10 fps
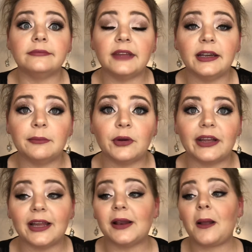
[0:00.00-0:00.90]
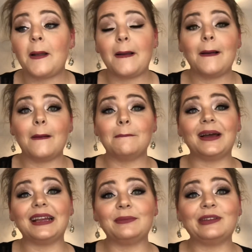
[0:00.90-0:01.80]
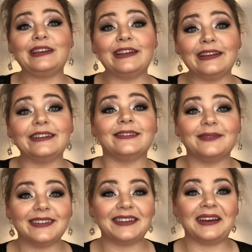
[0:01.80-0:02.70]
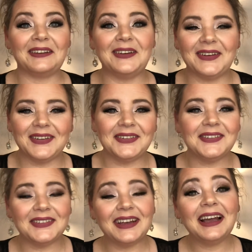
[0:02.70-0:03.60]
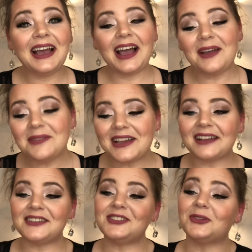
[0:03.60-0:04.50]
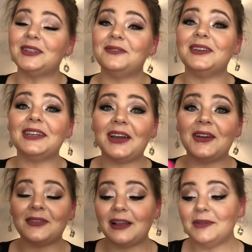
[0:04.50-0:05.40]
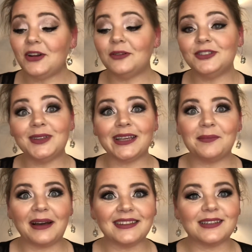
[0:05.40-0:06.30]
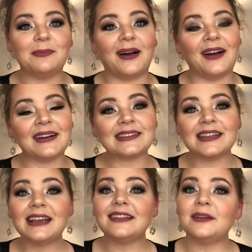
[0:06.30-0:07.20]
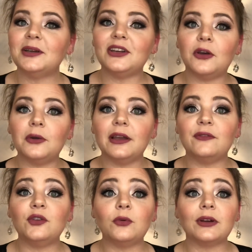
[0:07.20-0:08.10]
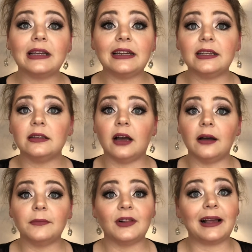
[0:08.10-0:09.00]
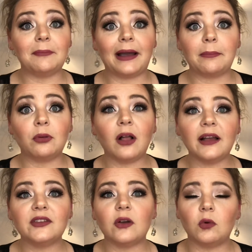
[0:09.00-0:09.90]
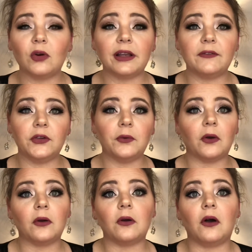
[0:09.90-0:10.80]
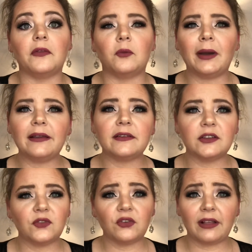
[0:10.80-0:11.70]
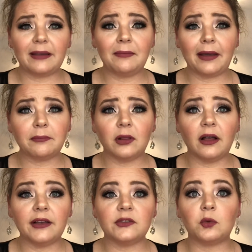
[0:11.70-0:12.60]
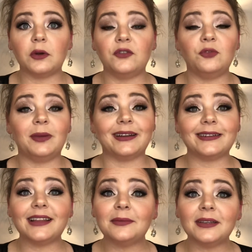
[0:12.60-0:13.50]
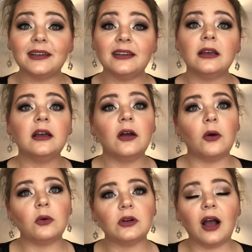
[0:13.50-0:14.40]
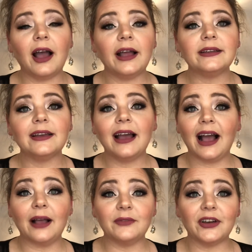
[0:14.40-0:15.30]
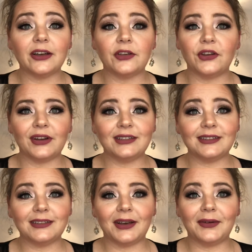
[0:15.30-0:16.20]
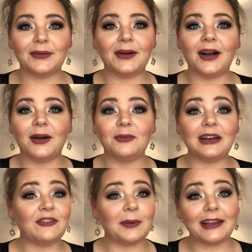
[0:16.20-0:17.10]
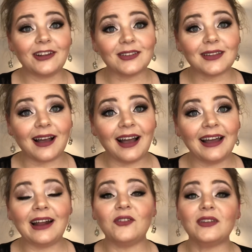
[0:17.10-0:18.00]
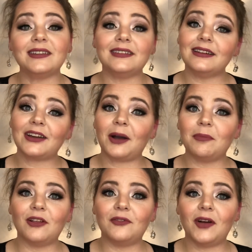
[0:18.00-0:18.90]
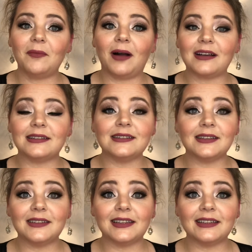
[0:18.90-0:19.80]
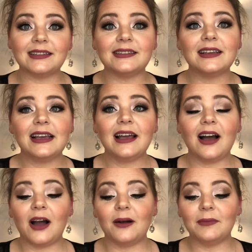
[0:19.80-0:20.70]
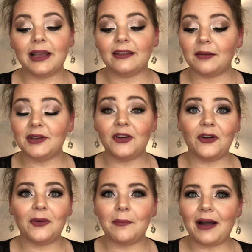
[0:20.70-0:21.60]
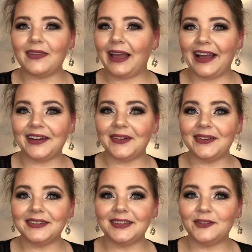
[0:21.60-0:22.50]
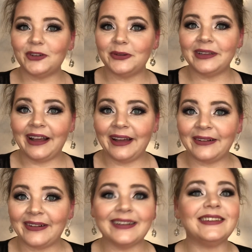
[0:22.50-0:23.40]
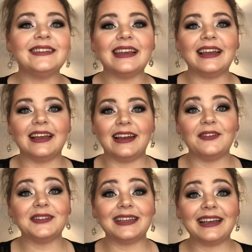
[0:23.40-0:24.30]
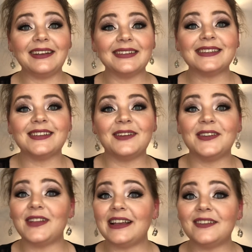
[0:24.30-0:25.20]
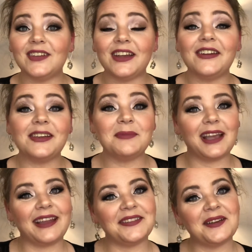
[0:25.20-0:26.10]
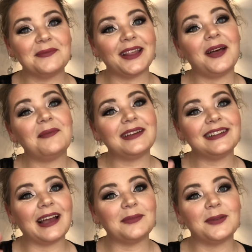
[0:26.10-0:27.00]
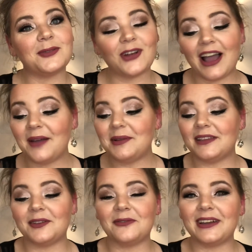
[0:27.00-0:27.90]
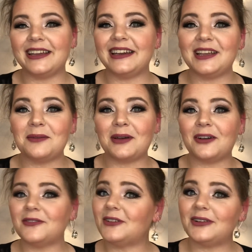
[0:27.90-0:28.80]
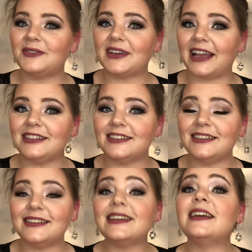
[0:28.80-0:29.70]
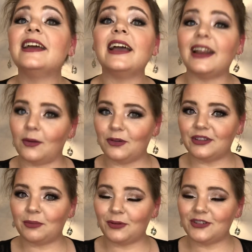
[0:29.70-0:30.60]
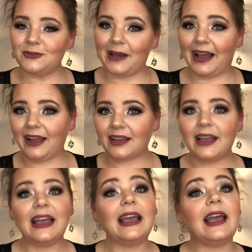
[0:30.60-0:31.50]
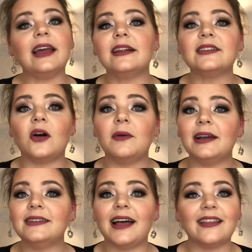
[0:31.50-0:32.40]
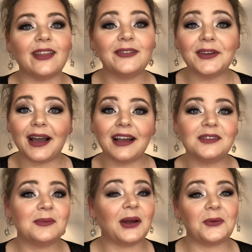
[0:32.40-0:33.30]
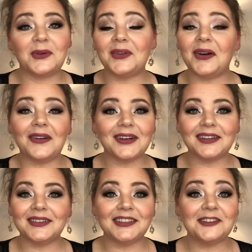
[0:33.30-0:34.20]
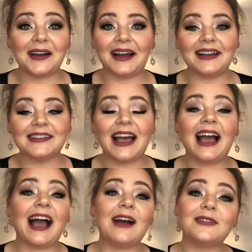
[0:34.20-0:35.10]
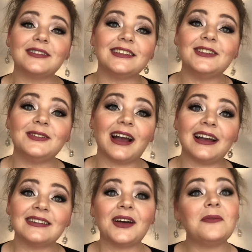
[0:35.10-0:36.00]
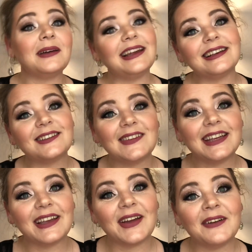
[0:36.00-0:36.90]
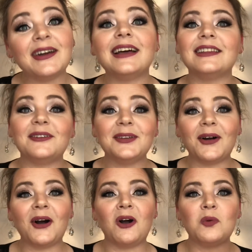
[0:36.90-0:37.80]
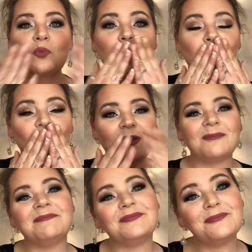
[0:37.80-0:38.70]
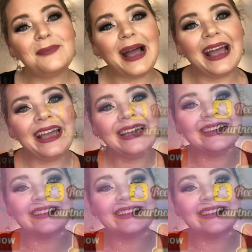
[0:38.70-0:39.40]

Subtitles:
They didn't bring it, but Ipsy did. So I hope you guys enjoyed the video. Let me know what you think about this box. Let me know if you are getting Glam Bag Plus, or if you are on the wait list for Glam Bag Plus, or if you've been accepted or not. I'm very curious to know what everybody else got. I've only seen a couple of unboxings of this. And let me know about the add-ons, if you're doing the add-ons and everything else. So if you like the video, give me a thumbs up. Tap subscribe and hit the ring-a-ding bell for notifications, and I will support you back. And as always, I love you guys, but I will not argue with you guys. I will see you guys on my next video. I love you all. Bye.